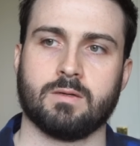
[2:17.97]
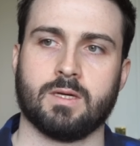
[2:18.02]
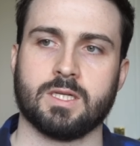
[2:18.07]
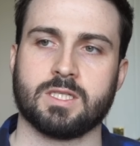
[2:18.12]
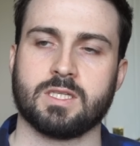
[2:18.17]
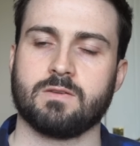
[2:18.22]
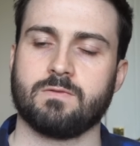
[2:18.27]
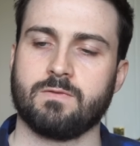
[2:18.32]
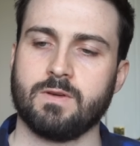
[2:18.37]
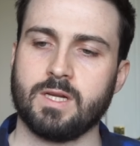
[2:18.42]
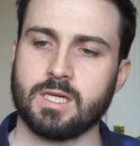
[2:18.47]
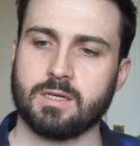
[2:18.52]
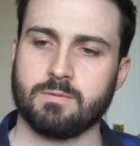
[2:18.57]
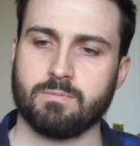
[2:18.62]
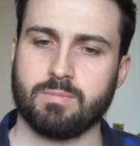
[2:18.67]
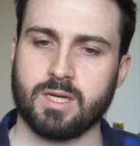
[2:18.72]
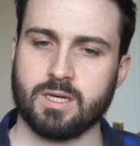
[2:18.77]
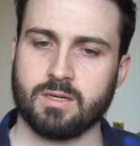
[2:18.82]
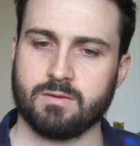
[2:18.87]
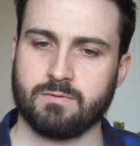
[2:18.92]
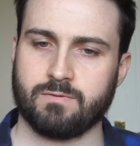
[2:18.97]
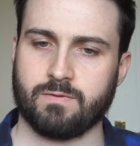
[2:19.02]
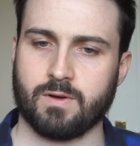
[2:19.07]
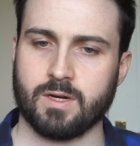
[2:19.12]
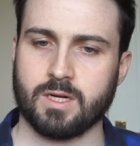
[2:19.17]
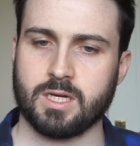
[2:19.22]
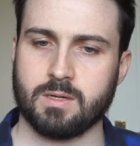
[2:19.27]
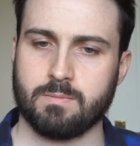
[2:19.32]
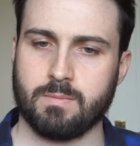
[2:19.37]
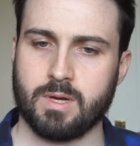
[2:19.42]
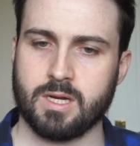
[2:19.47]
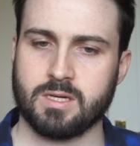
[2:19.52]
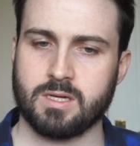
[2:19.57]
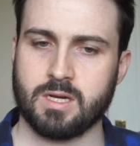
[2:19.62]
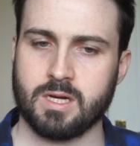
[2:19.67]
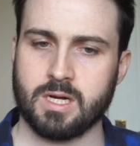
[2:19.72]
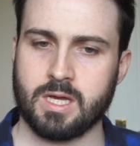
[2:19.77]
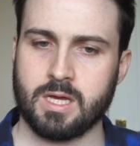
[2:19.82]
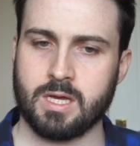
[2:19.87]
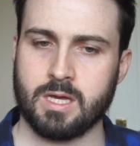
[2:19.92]
It's this feeling of being
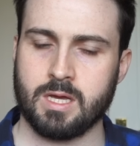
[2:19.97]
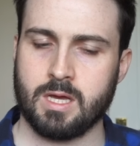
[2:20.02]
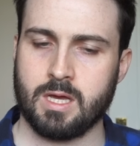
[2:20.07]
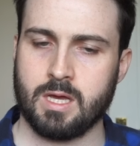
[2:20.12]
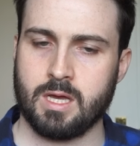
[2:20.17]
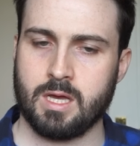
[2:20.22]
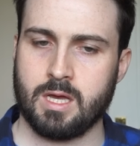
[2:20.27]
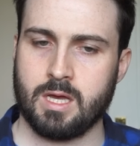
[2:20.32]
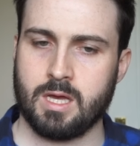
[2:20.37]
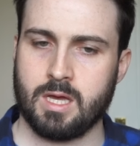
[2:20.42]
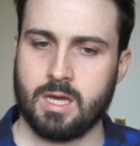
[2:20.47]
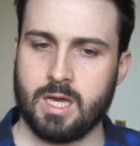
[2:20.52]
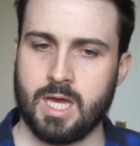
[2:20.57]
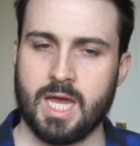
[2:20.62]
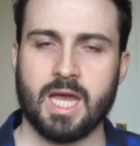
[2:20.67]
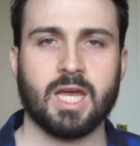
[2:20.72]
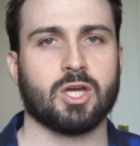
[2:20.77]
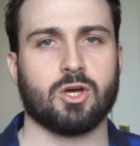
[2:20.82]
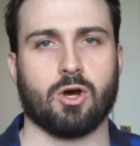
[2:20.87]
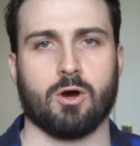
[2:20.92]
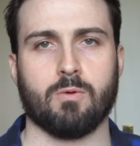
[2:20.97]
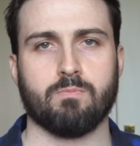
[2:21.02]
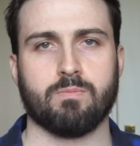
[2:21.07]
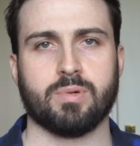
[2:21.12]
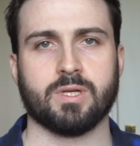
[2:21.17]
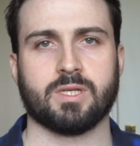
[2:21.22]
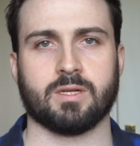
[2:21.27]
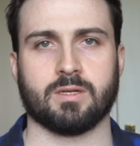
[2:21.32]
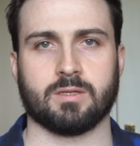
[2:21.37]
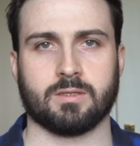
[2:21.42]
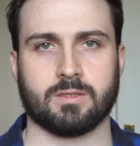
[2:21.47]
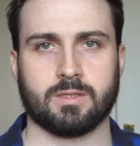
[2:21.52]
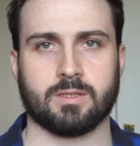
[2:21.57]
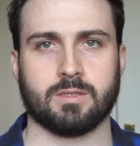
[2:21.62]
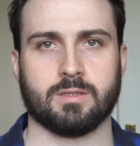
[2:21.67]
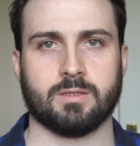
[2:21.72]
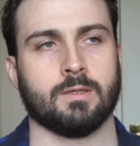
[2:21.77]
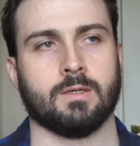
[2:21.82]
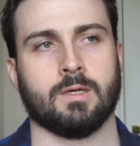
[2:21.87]
fundamentally incompetent.